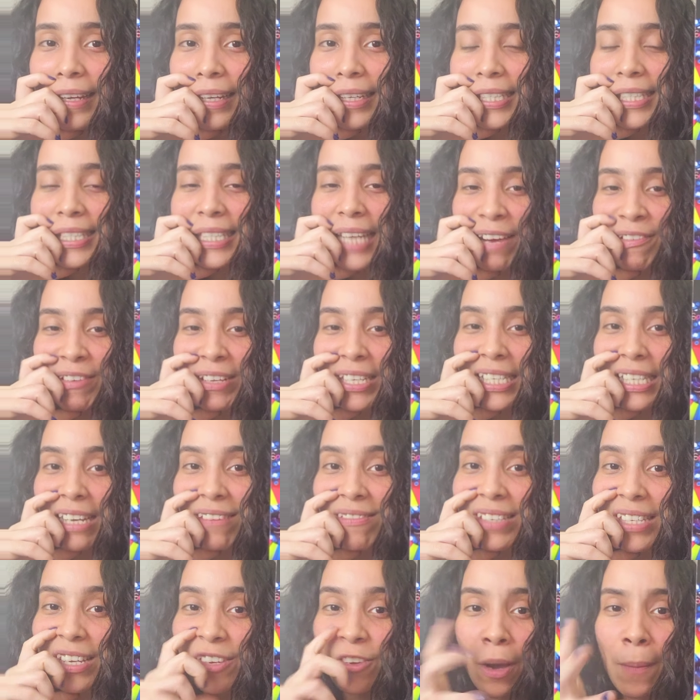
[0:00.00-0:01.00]

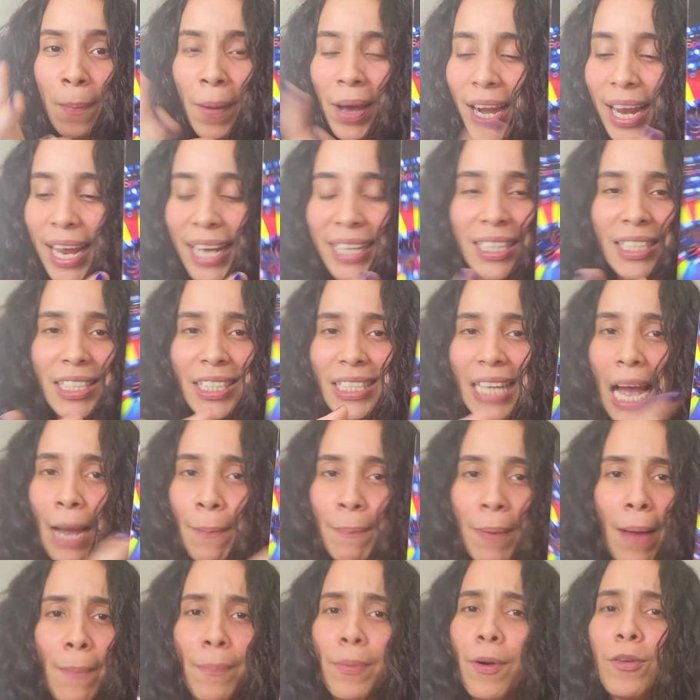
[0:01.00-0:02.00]
777. You're about to hit the
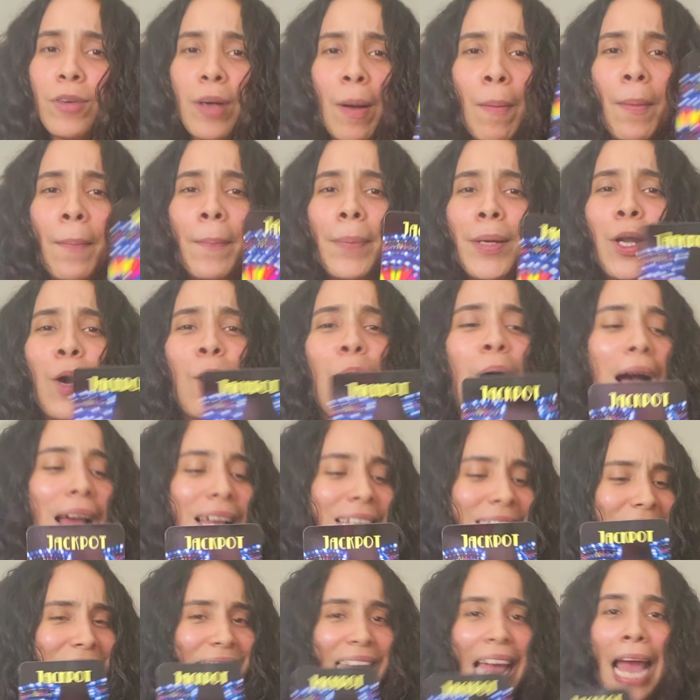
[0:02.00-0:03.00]
jackpot, bro. Comment below.
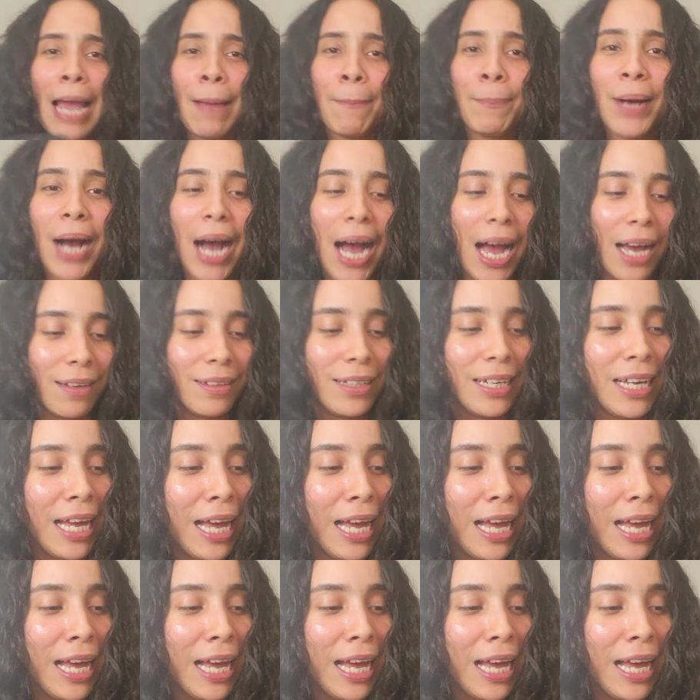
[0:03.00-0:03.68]
Jackpot.